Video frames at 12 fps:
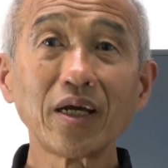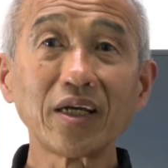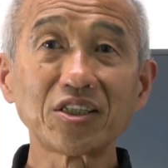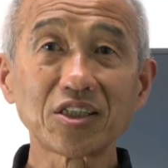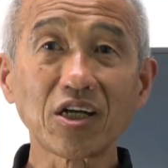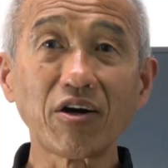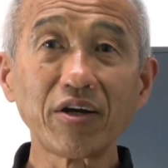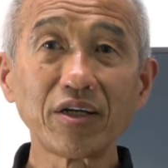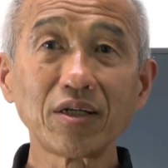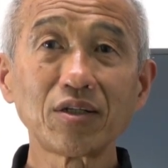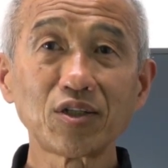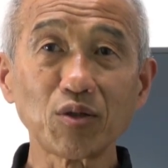It's
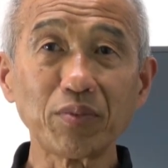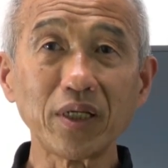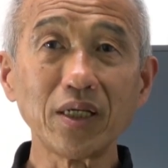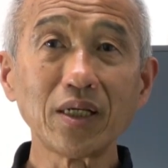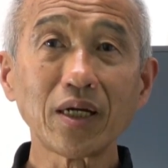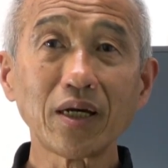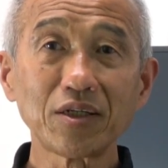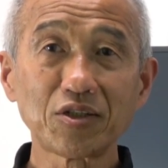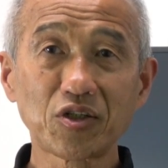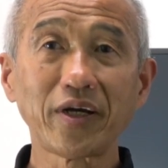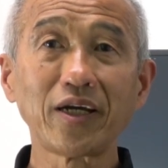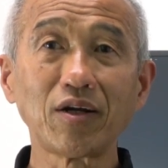going to be a
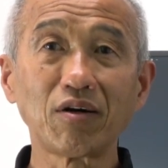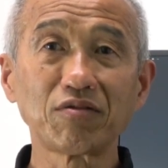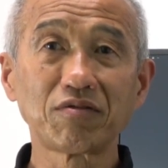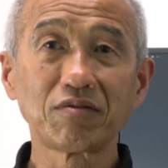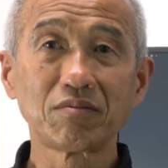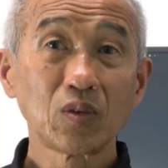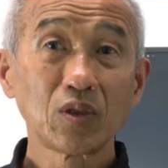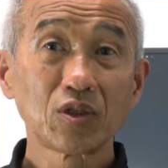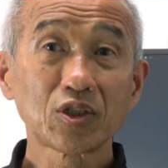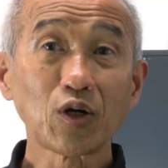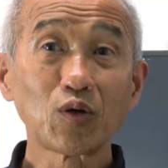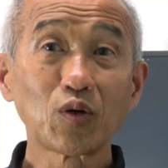trade-off.
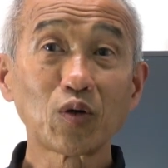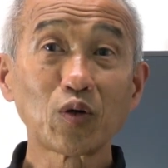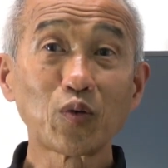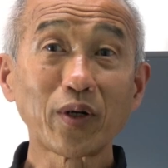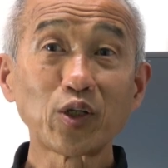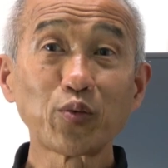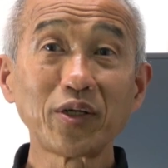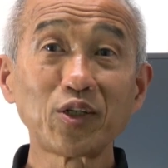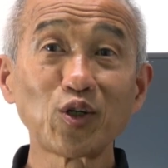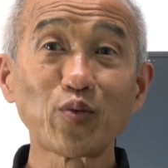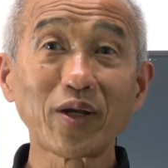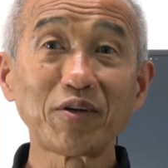So what do we
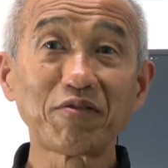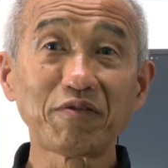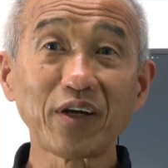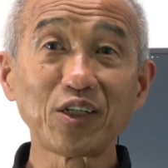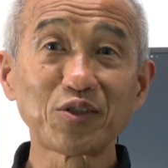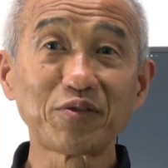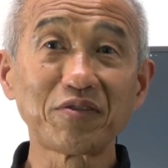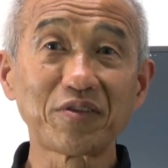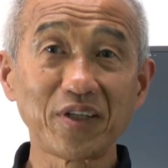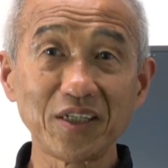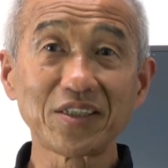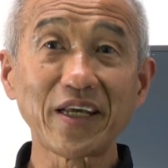do when faced
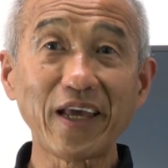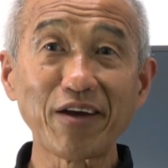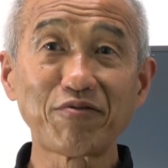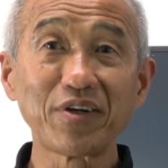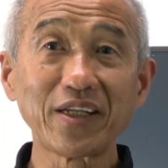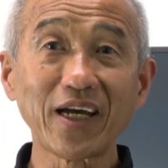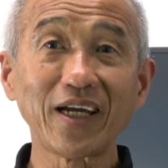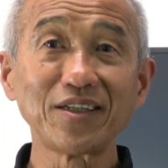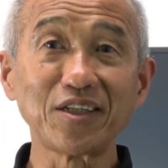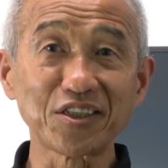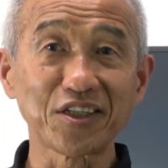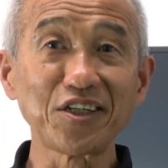with these everyday
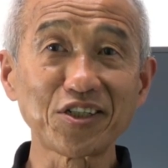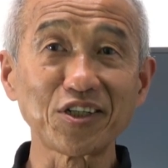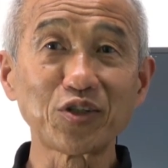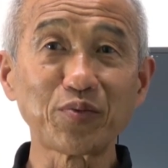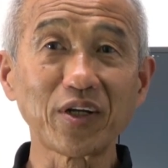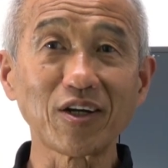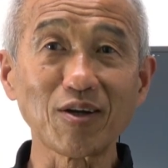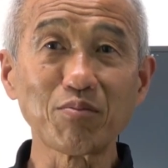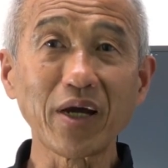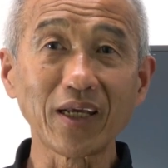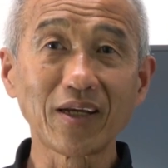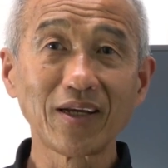decisions we've got to
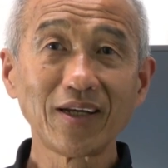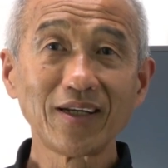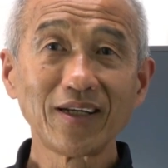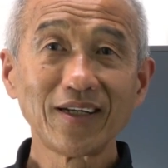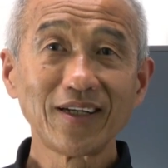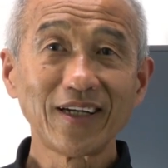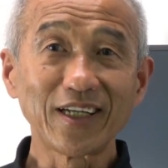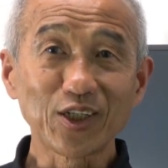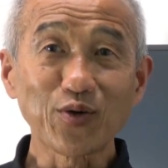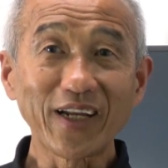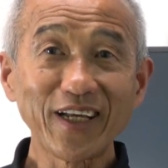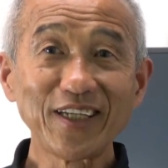make? It's
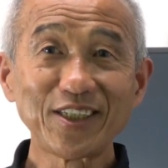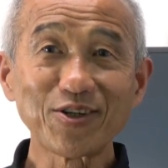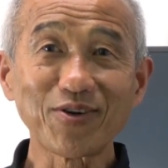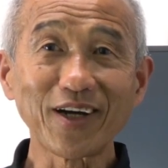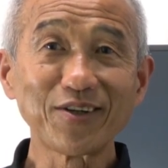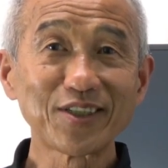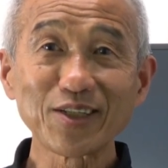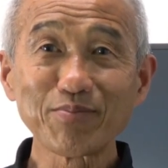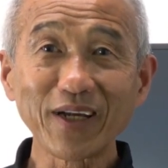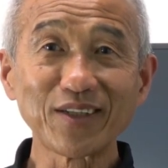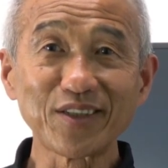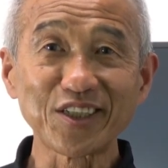quite easy, right? Just
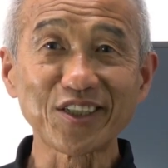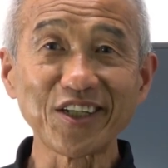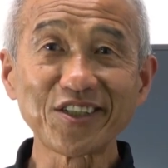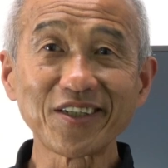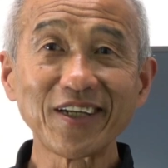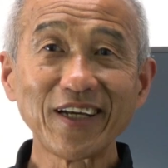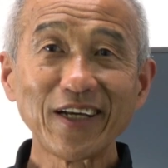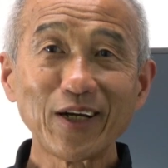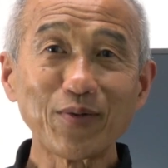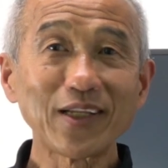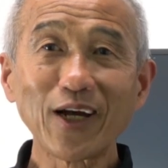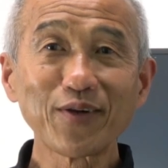make a decision.
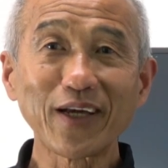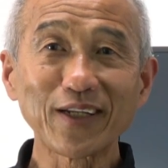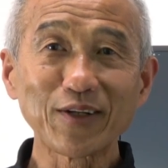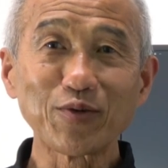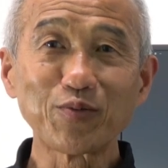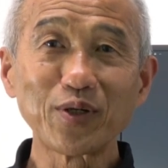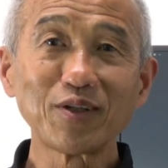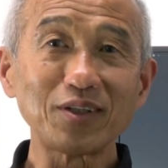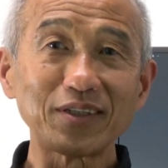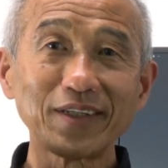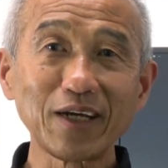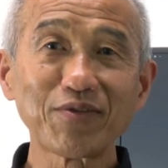We know that we'll
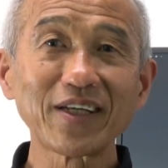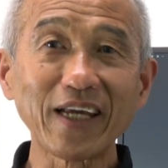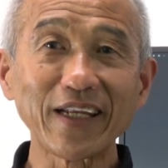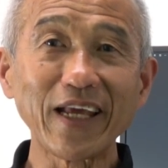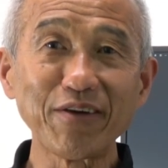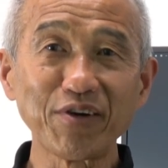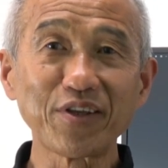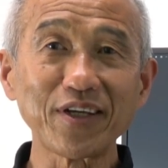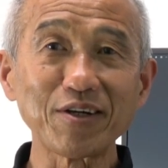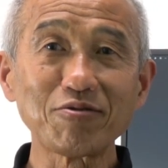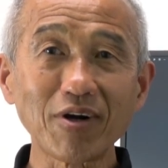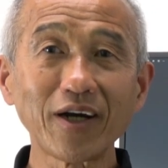never get
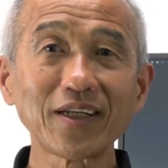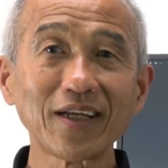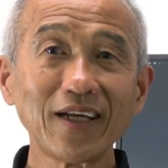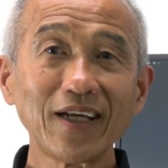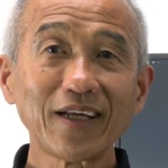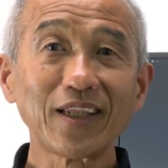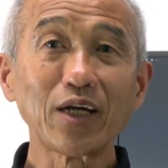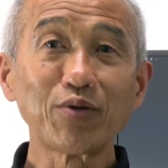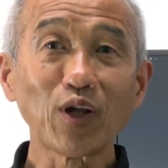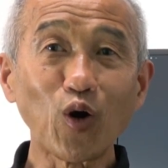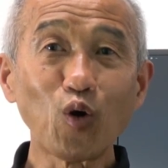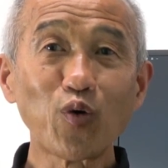everything right. There
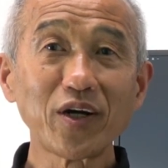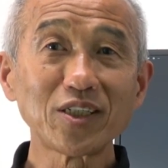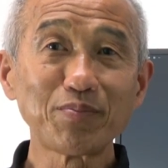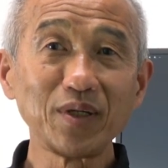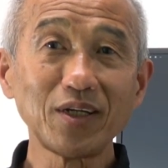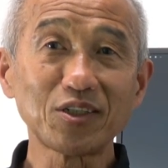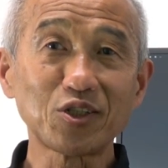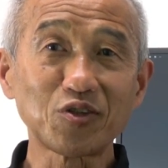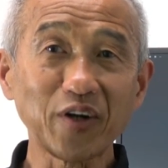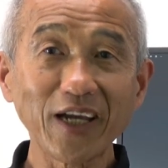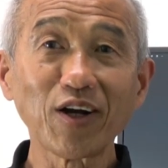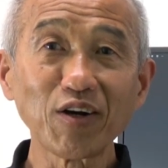will always be a
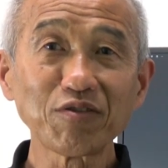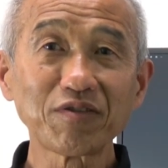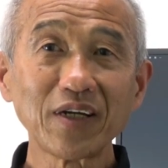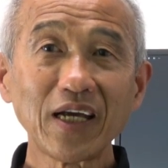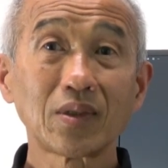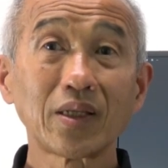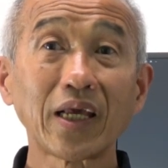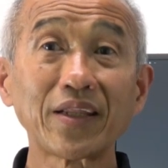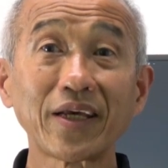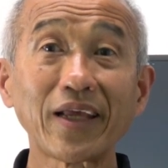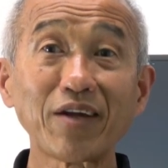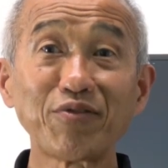trade-off, and
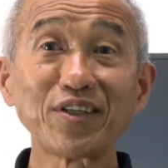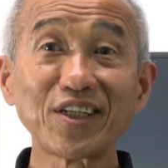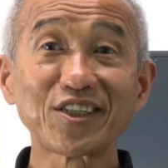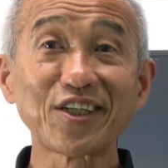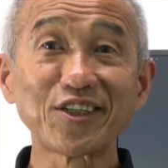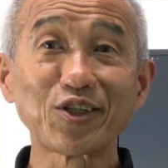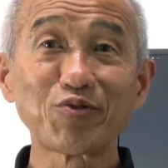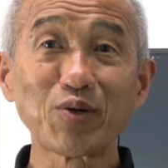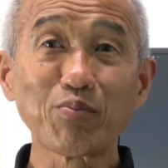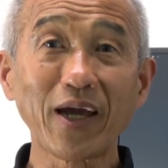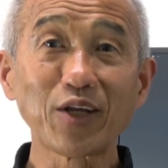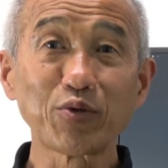that every decision we
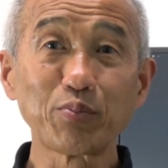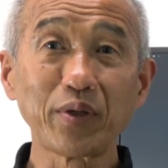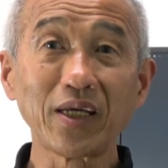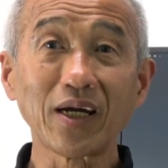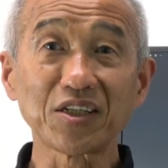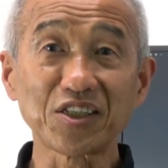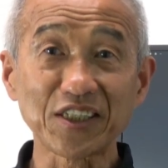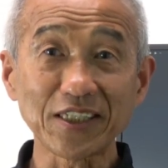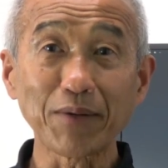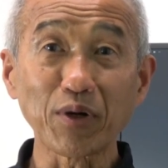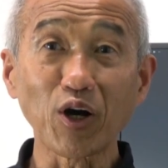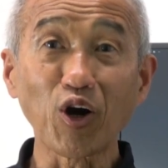make will be a
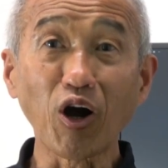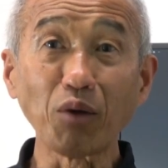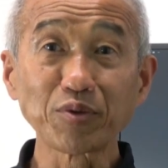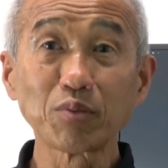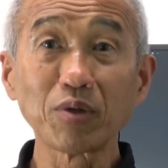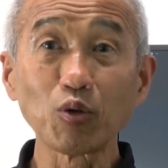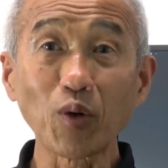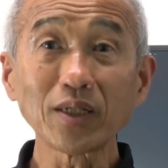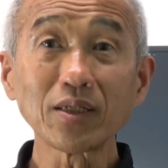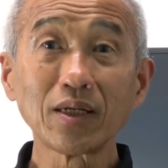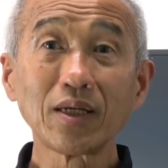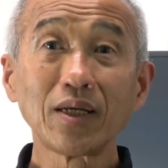suboptimal
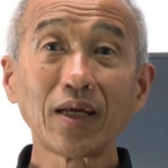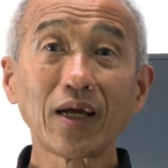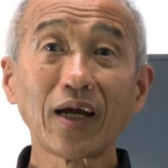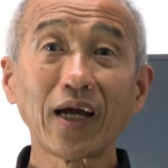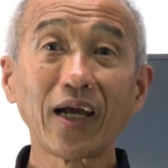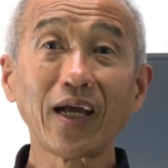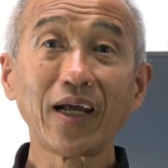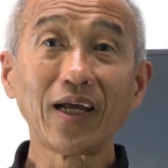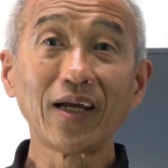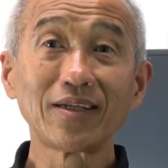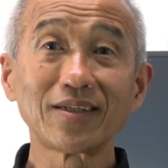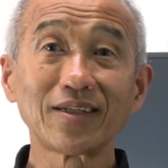one,
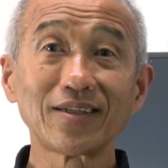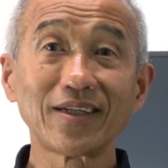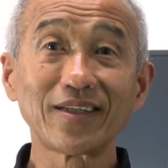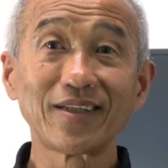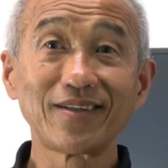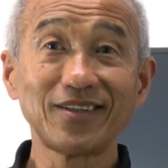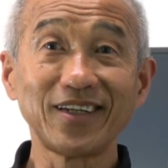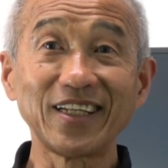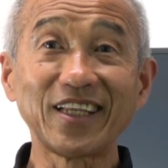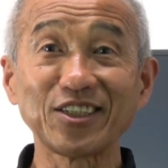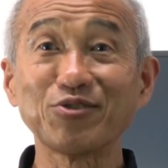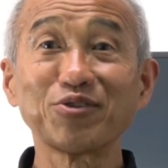and it
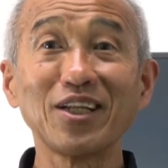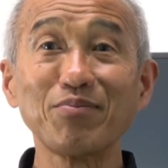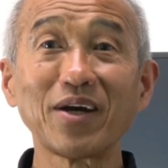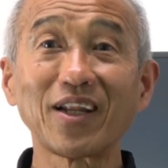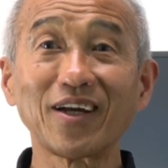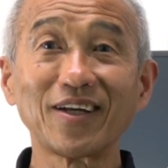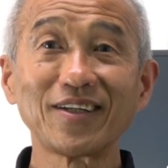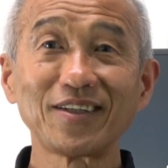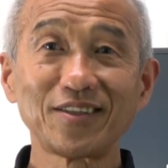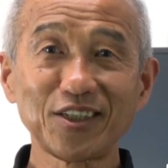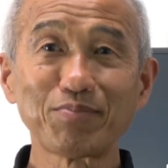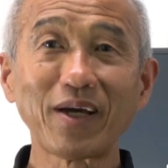doesn't really matter.
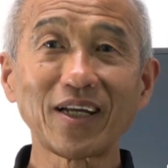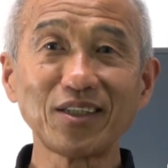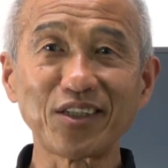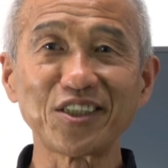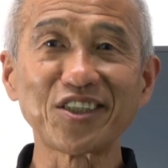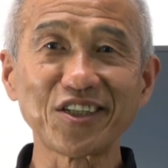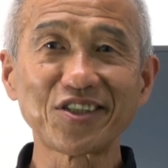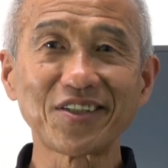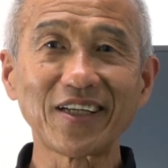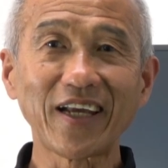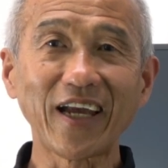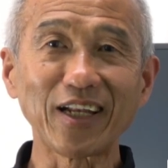Just make a
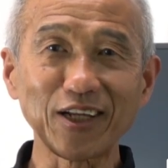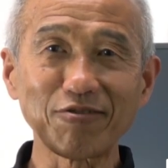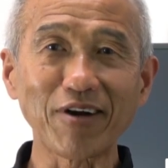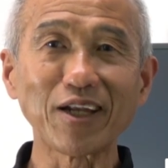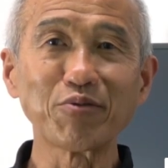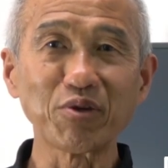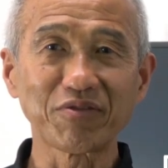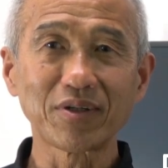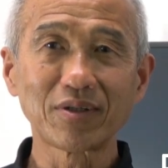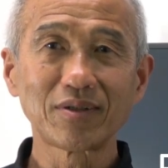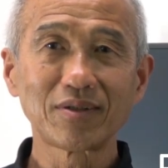decision and run with it.